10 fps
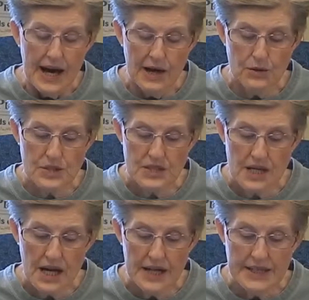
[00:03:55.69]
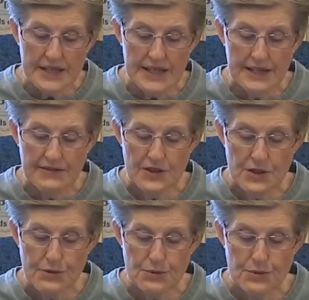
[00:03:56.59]
Outside, even
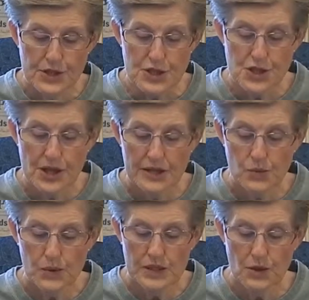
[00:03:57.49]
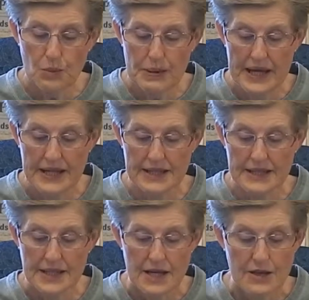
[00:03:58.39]
through the shut window
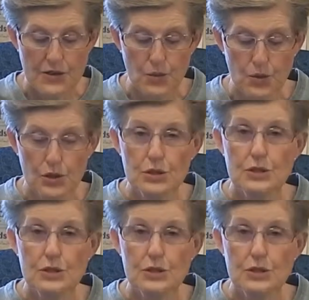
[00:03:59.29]
pane, the world